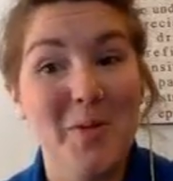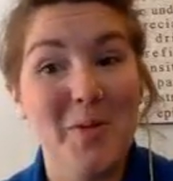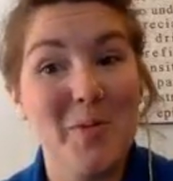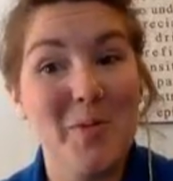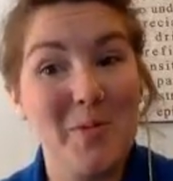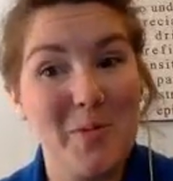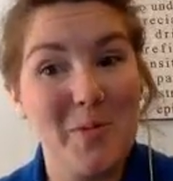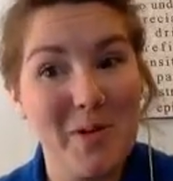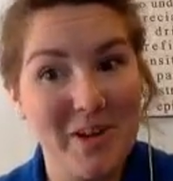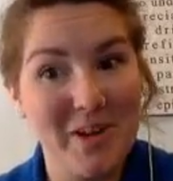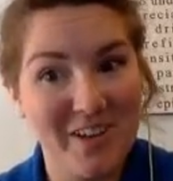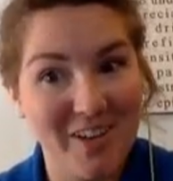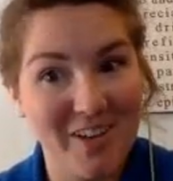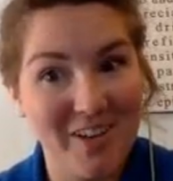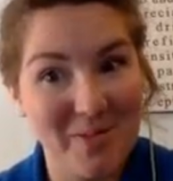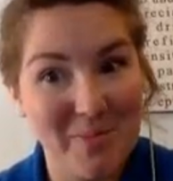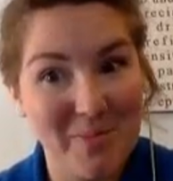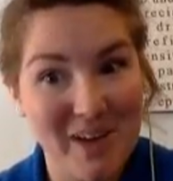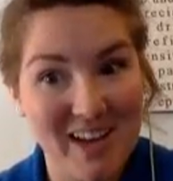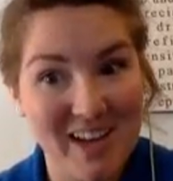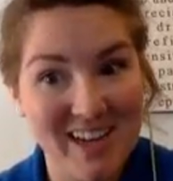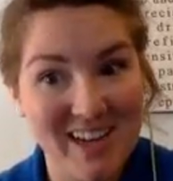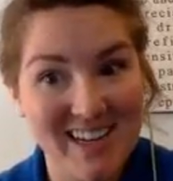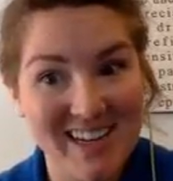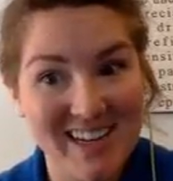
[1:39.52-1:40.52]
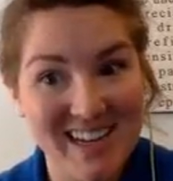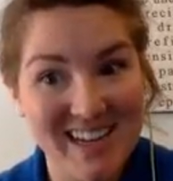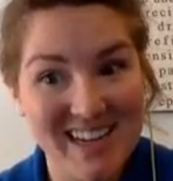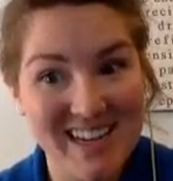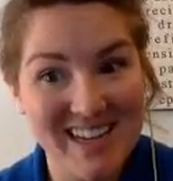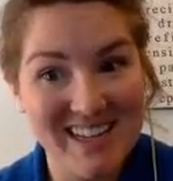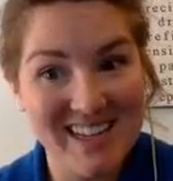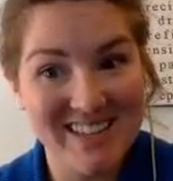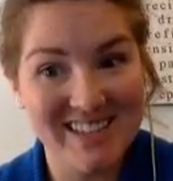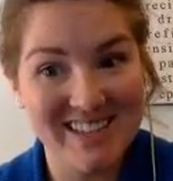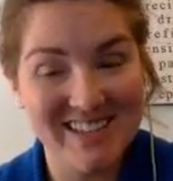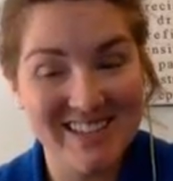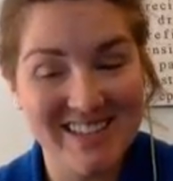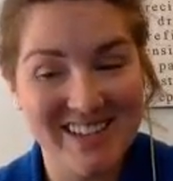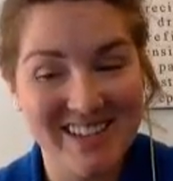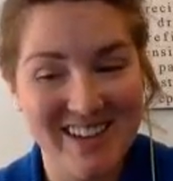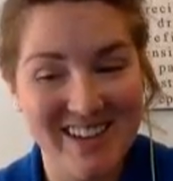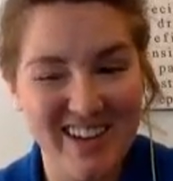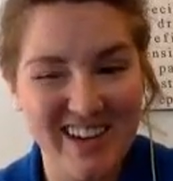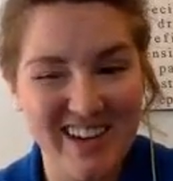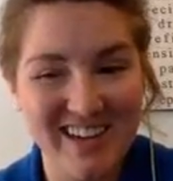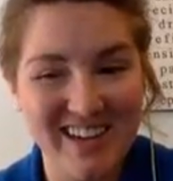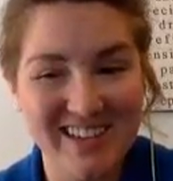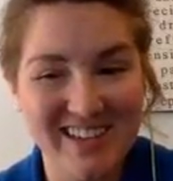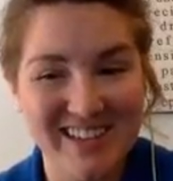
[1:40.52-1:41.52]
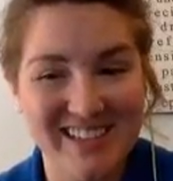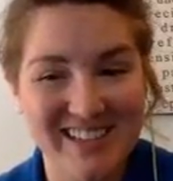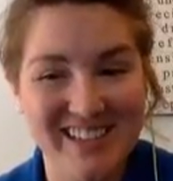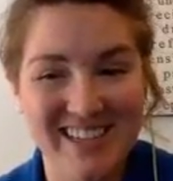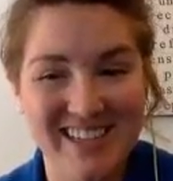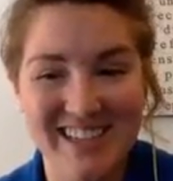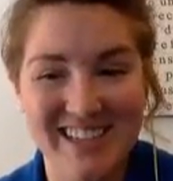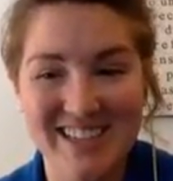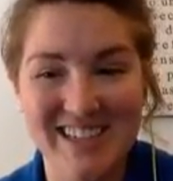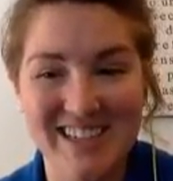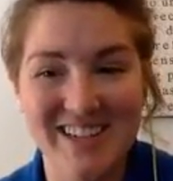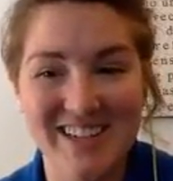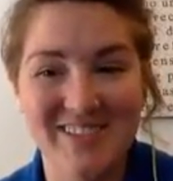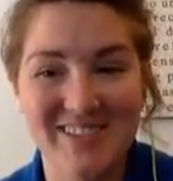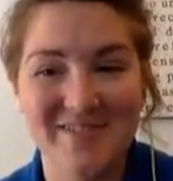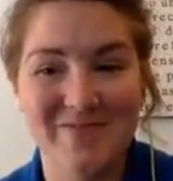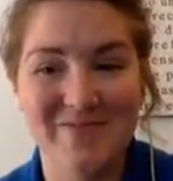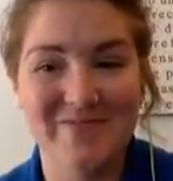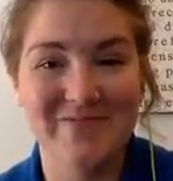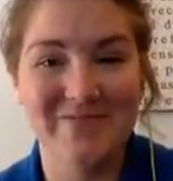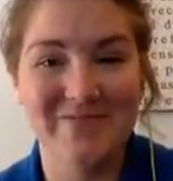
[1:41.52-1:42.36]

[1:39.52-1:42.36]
Welcome back again. All right, let's continue.